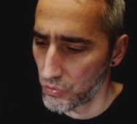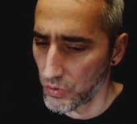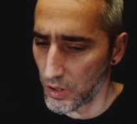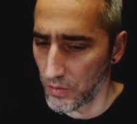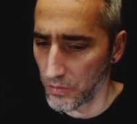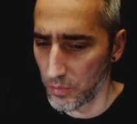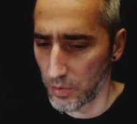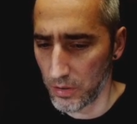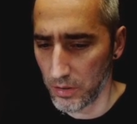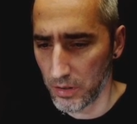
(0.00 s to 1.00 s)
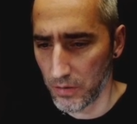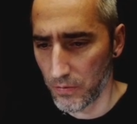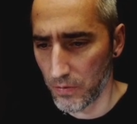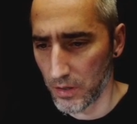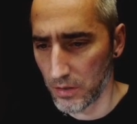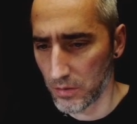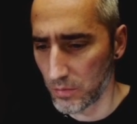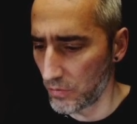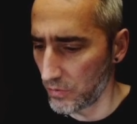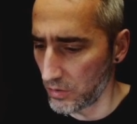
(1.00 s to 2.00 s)
After building defense,
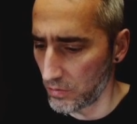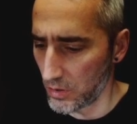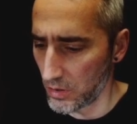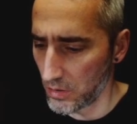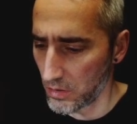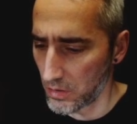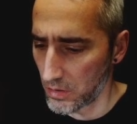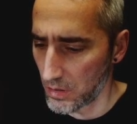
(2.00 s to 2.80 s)
moving units.